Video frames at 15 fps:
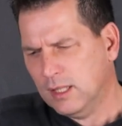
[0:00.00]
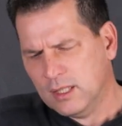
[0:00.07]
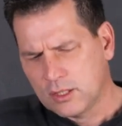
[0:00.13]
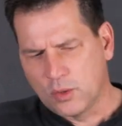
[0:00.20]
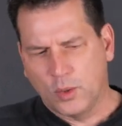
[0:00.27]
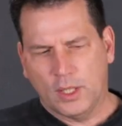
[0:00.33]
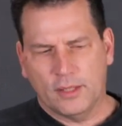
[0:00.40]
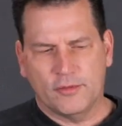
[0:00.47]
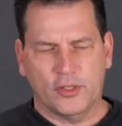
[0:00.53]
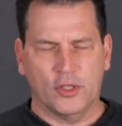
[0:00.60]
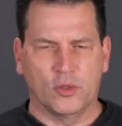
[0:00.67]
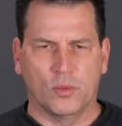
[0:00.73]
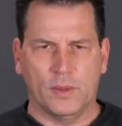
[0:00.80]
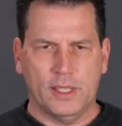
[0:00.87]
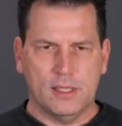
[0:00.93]
So whatever
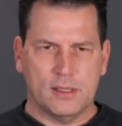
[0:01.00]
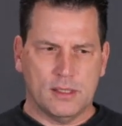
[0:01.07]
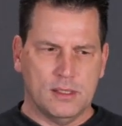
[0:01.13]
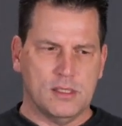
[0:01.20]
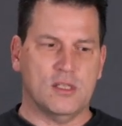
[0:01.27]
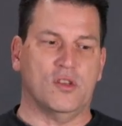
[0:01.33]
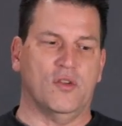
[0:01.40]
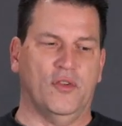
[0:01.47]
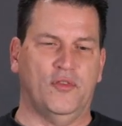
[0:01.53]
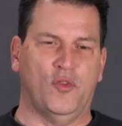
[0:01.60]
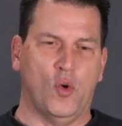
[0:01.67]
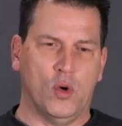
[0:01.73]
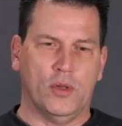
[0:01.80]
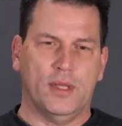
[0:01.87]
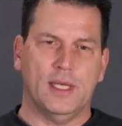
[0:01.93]
your reasons
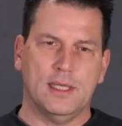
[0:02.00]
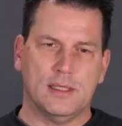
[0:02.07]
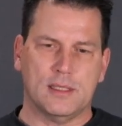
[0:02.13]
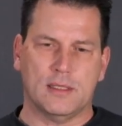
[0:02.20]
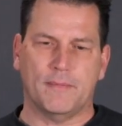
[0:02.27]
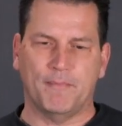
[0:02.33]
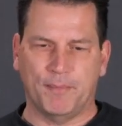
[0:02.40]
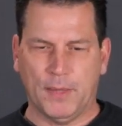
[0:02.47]
for this,